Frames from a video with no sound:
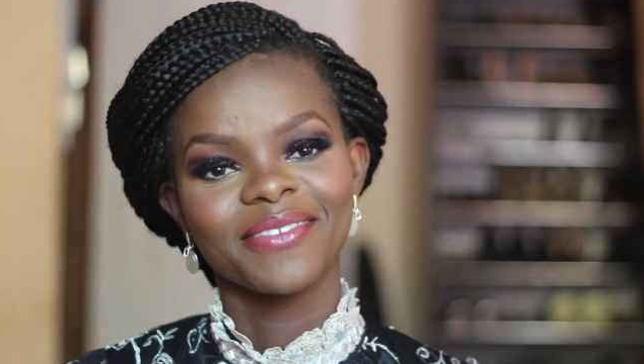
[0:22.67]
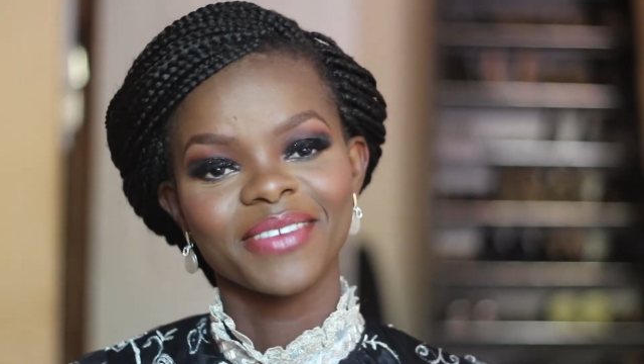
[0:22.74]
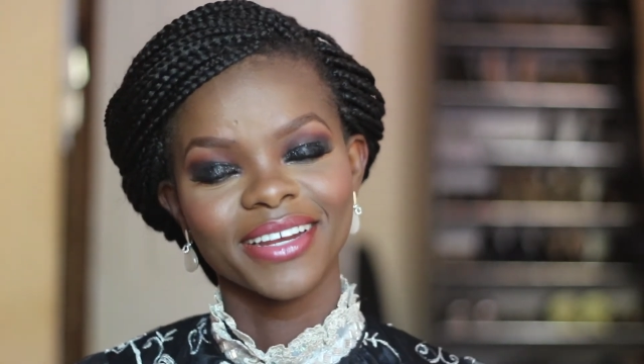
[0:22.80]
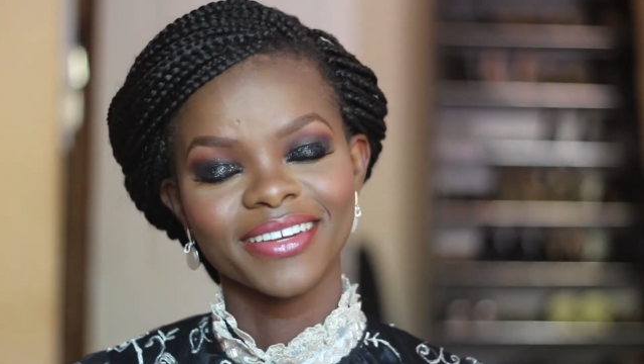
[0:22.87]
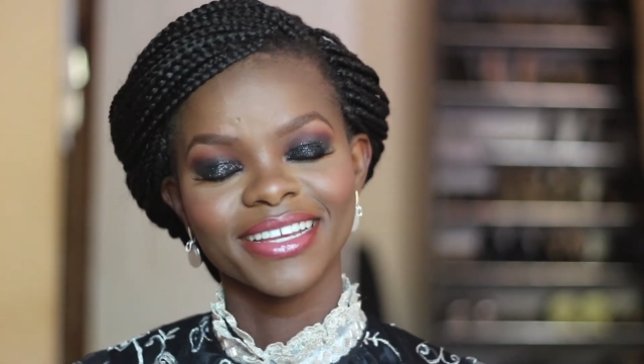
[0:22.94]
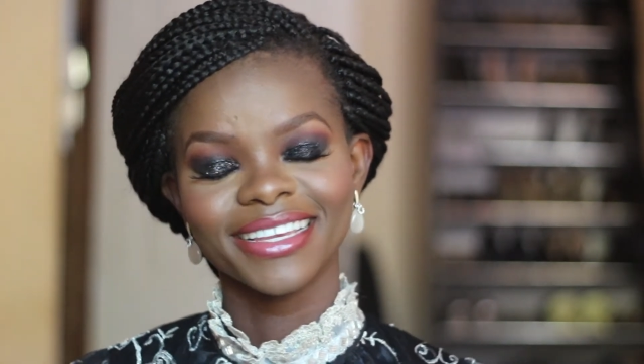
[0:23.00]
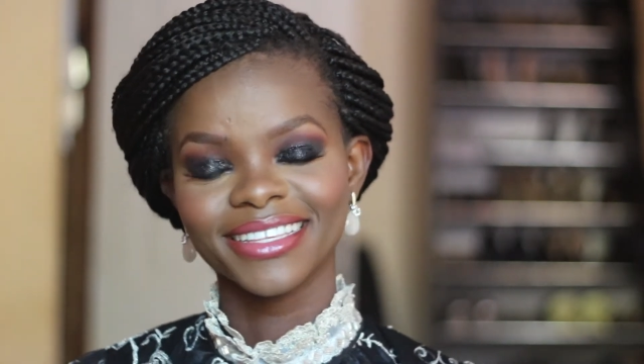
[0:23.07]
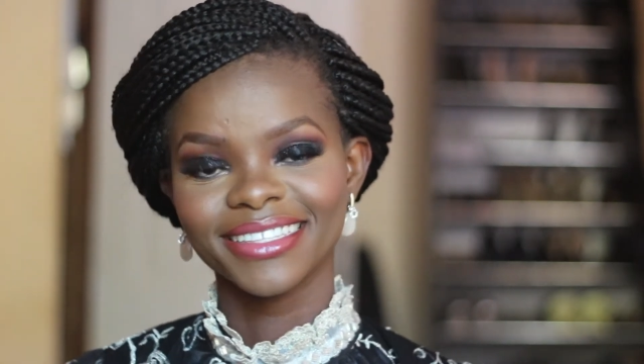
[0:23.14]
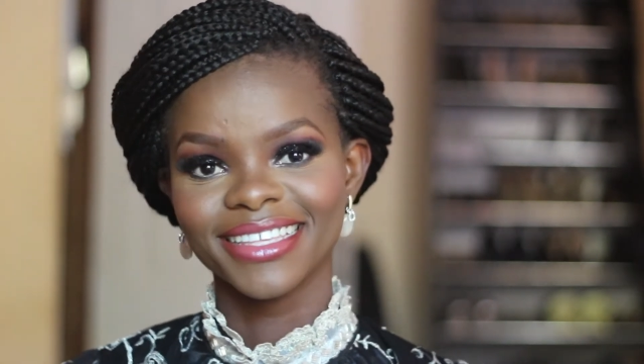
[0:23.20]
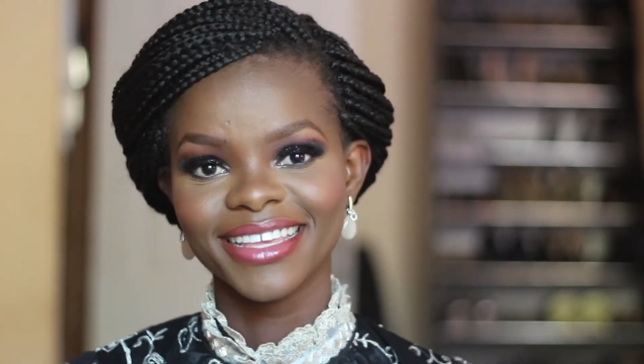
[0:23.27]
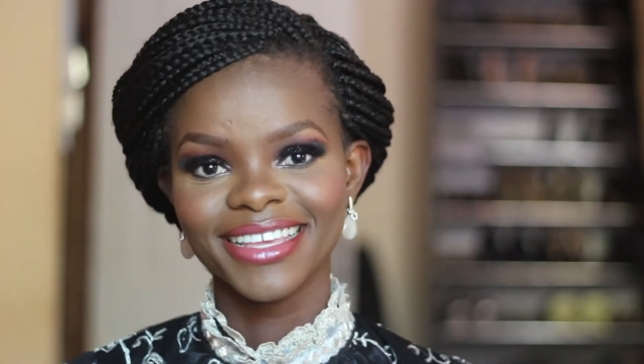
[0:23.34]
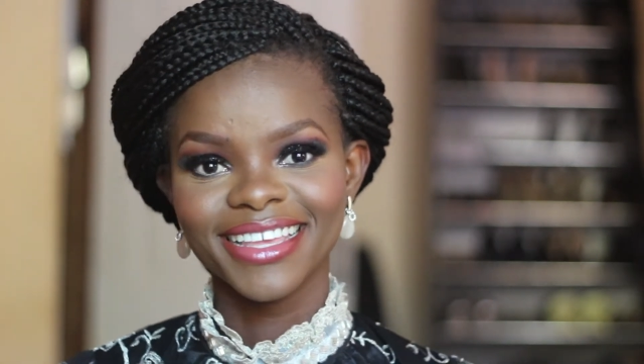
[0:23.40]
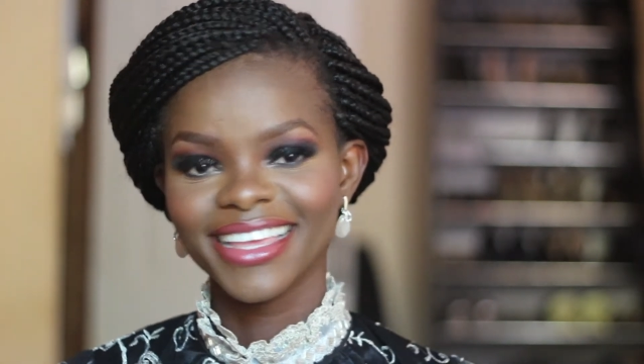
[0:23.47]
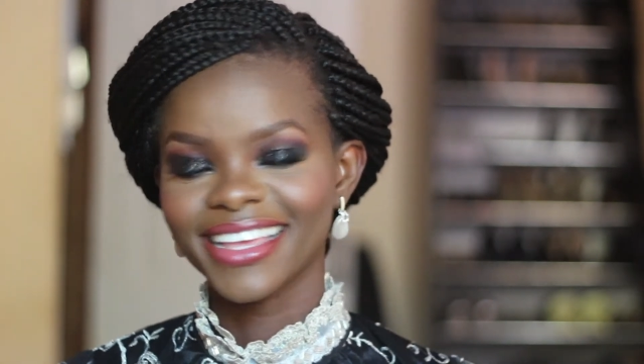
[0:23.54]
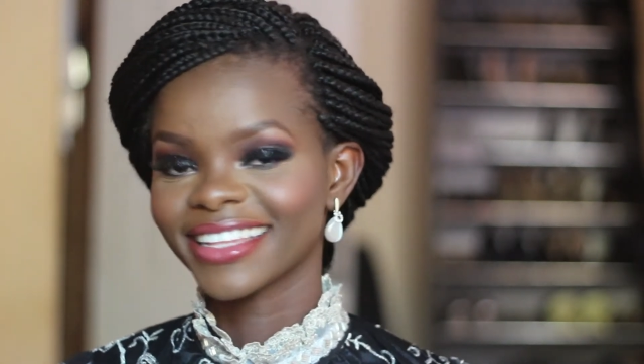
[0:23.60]
very
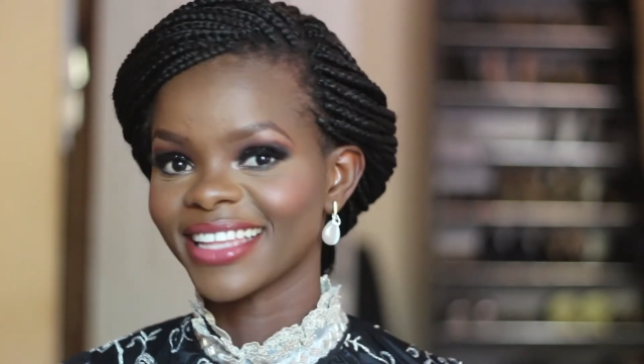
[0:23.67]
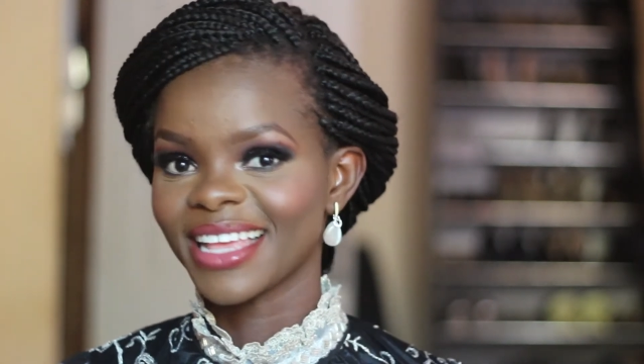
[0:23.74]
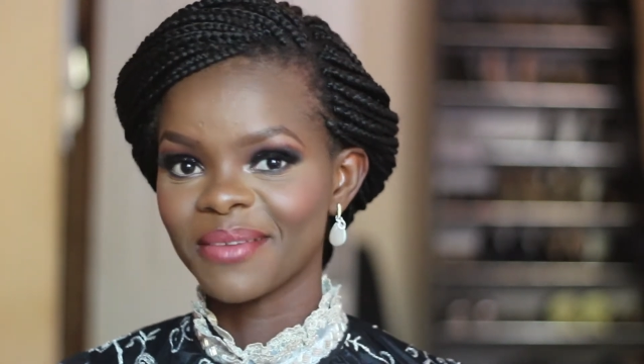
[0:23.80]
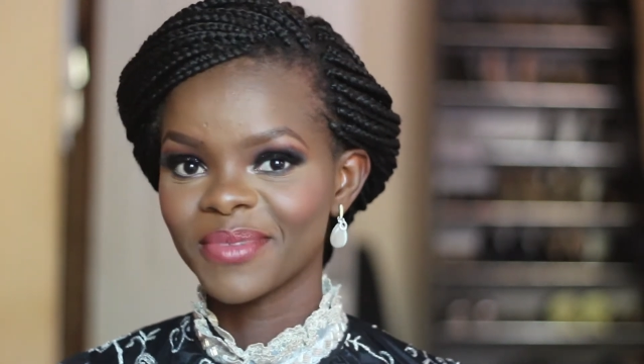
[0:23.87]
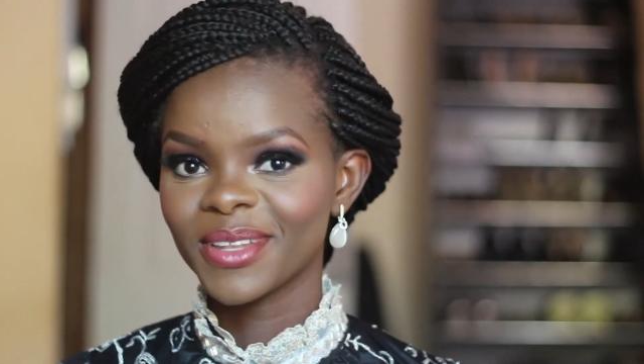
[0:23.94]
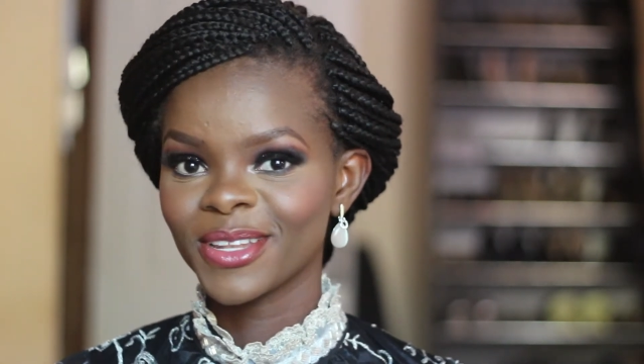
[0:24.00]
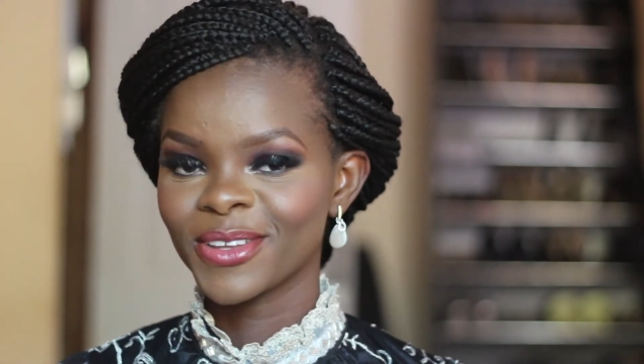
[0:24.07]
easy glam